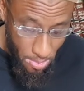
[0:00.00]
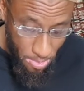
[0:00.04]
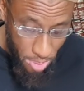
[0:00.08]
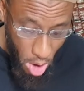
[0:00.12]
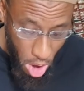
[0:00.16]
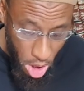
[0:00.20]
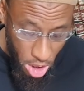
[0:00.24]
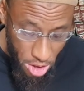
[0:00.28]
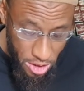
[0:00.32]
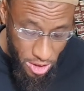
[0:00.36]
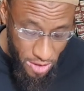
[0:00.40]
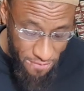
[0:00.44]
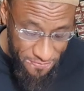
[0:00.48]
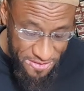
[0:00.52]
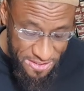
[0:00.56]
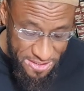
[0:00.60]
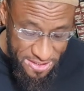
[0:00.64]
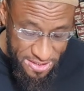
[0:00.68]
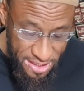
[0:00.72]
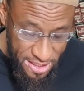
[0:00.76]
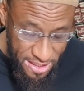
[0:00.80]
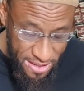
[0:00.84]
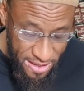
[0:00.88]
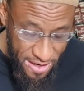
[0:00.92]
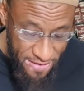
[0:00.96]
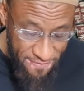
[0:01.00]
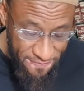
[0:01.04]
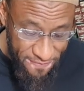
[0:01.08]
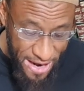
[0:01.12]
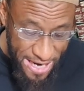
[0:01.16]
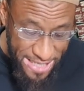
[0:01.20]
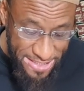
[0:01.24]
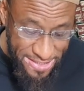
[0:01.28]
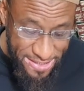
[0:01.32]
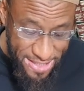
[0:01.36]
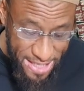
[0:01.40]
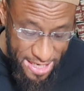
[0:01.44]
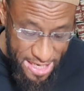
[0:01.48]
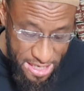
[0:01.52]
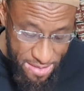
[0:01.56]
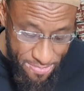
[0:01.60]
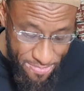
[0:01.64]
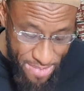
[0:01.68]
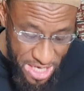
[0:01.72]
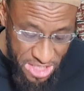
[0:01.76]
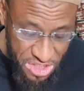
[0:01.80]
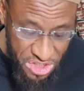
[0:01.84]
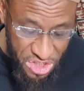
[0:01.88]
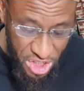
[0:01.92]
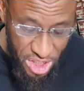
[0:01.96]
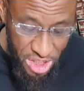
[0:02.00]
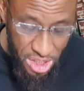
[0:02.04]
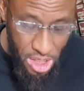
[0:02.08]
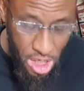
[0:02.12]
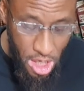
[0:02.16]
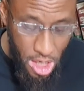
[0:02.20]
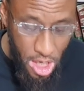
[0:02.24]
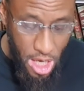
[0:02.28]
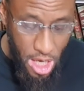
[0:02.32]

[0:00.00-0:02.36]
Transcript: part of this advice that he mentioned